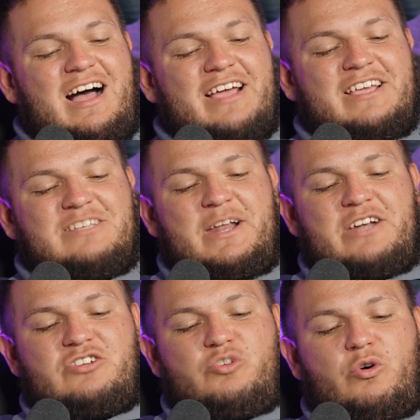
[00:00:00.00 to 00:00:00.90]
he's been
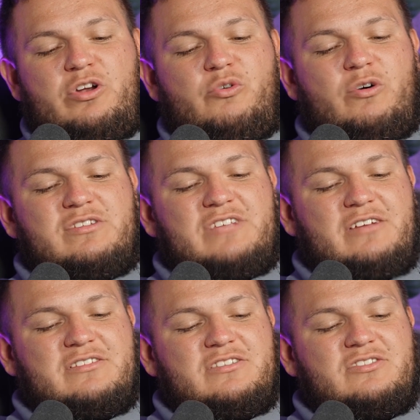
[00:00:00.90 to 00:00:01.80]
in door-to-door
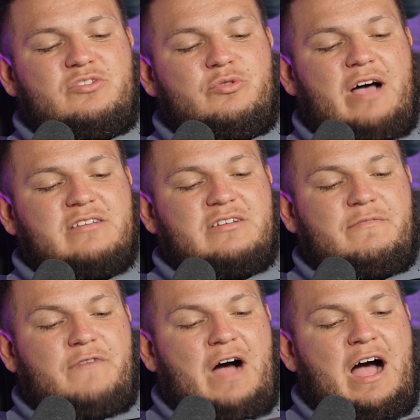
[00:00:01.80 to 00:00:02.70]
sales since
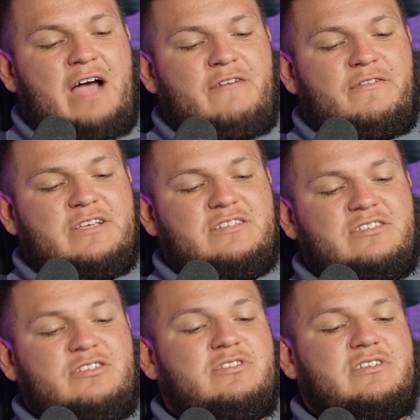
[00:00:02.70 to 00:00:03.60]
2005.
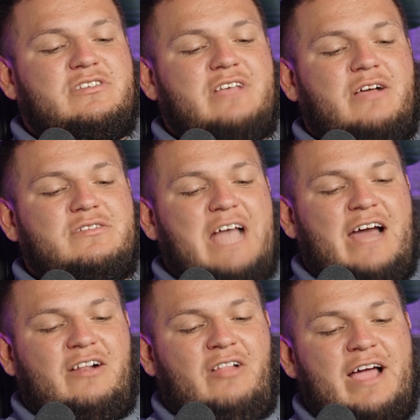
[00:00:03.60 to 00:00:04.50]
He's used to sell
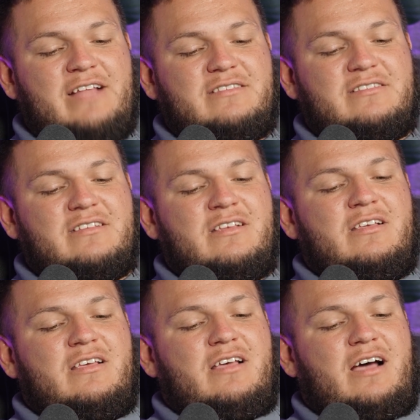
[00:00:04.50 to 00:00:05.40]
satellites,
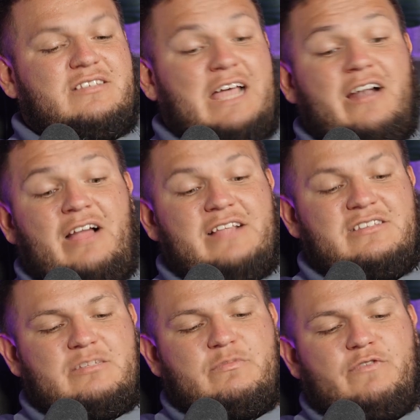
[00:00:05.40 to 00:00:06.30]
satellite
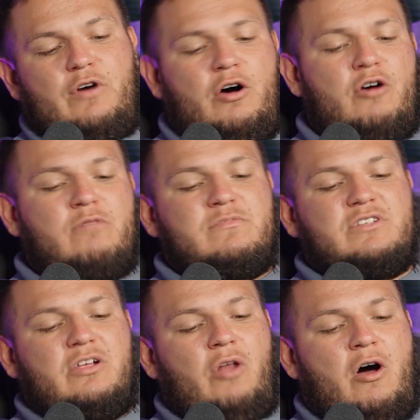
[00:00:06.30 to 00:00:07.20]
systems for homes,
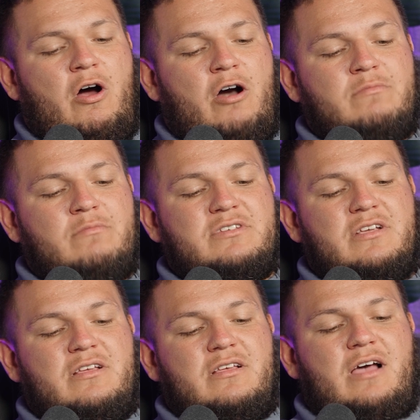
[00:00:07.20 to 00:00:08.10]
alarms,
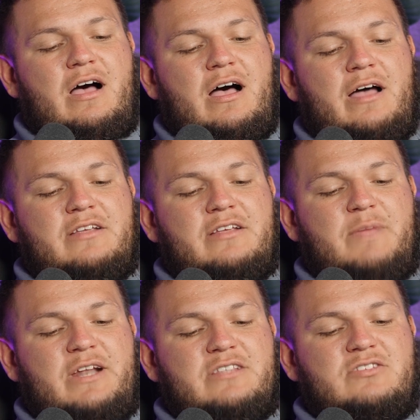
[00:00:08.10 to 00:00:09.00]
and he's
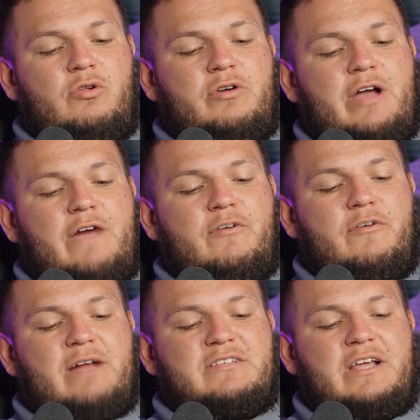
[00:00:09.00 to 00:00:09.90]
been in solar now for
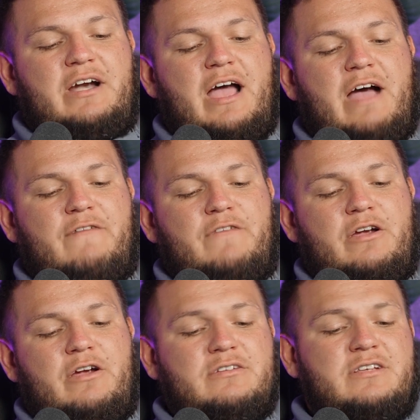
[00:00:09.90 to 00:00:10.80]
about 10 and a half
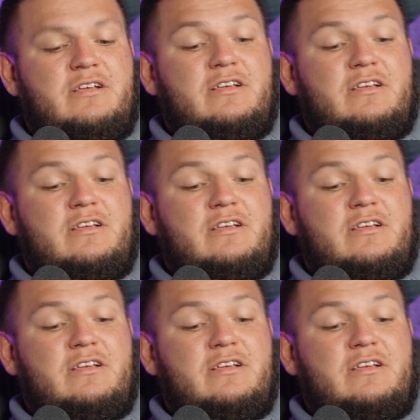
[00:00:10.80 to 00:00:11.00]
years.